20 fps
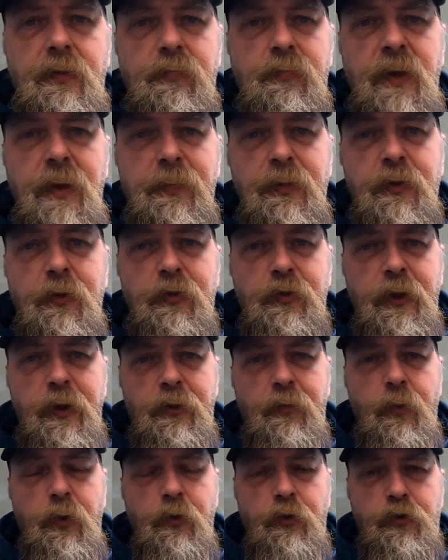maybe you
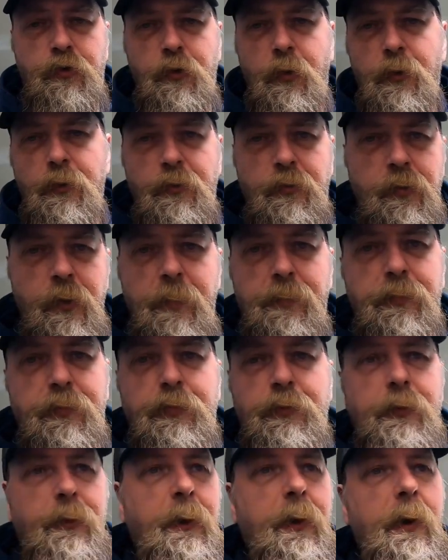take real short
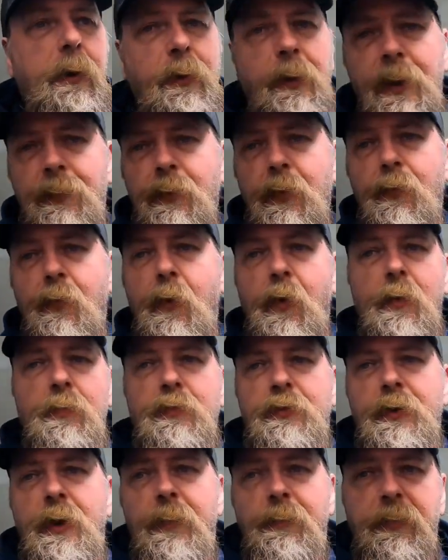trips, your car never
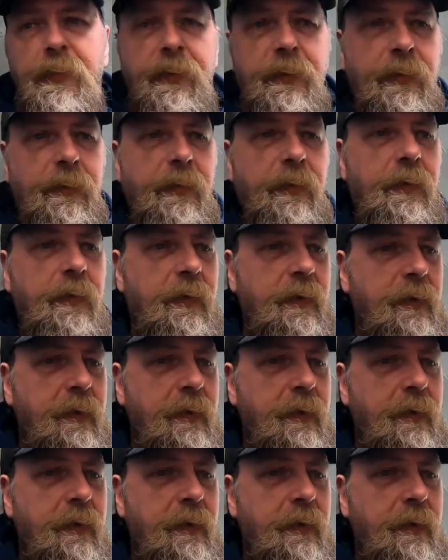warms up, and